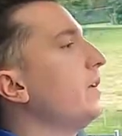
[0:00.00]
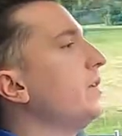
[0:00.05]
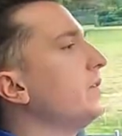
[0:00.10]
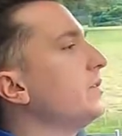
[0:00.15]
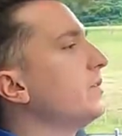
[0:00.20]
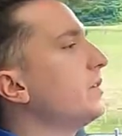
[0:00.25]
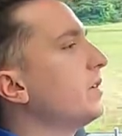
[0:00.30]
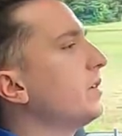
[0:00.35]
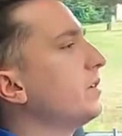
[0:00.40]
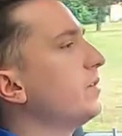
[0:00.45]

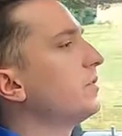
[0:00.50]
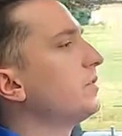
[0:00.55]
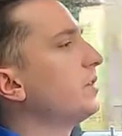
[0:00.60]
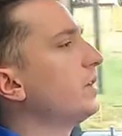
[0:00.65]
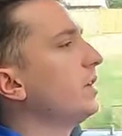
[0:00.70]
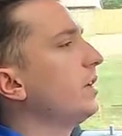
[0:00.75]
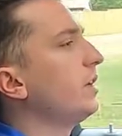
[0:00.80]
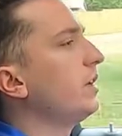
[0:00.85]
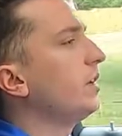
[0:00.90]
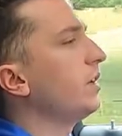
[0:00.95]
is
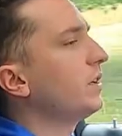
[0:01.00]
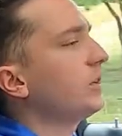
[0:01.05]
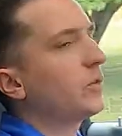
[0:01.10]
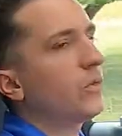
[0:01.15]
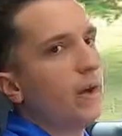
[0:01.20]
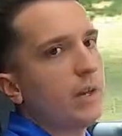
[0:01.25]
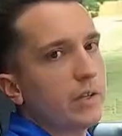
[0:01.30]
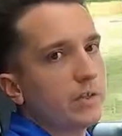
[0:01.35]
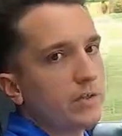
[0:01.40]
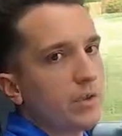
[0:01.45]
there's a
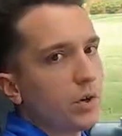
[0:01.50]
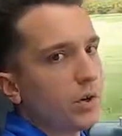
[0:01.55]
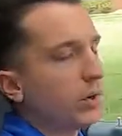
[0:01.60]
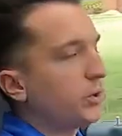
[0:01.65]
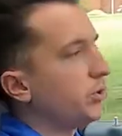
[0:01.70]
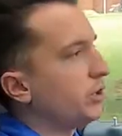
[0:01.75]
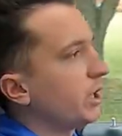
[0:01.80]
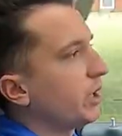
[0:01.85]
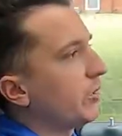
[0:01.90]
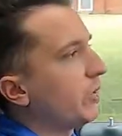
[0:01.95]
integrated
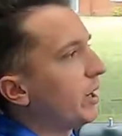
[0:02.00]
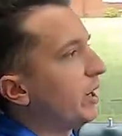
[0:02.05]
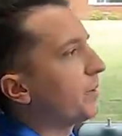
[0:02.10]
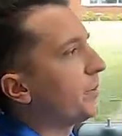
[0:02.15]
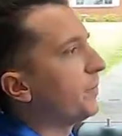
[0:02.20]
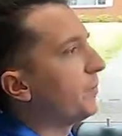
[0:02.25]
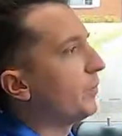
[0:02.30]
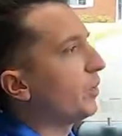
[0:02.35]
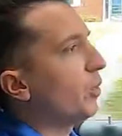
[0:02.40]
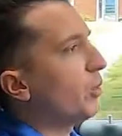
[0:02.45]
starter
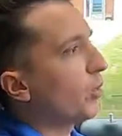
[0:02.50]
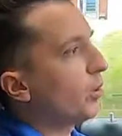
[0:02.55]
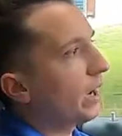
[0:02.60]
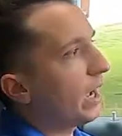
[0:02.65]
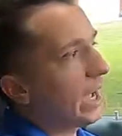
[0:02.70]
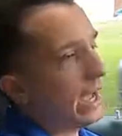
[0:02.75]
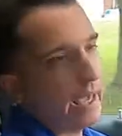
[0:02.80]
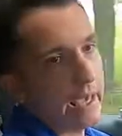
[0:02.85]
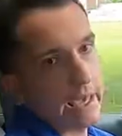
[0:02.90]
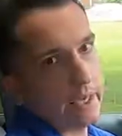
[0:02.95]
generator,
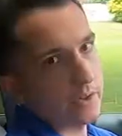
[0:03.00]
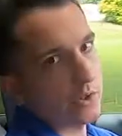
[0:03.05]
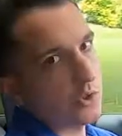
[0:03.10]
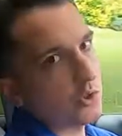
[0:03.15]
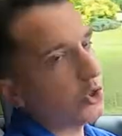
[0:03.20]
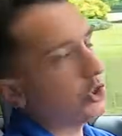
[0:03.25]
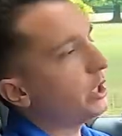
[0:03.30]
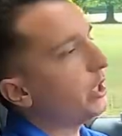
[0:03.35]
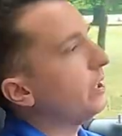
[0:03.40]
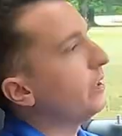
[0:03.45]
or
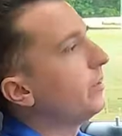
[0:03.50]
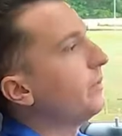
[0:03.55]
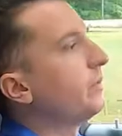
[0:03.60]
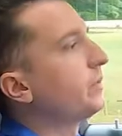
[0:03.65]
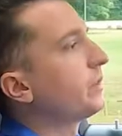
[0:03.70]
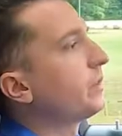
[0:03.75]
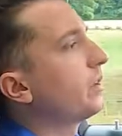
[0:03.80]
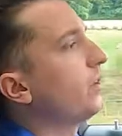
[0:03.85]
ISG,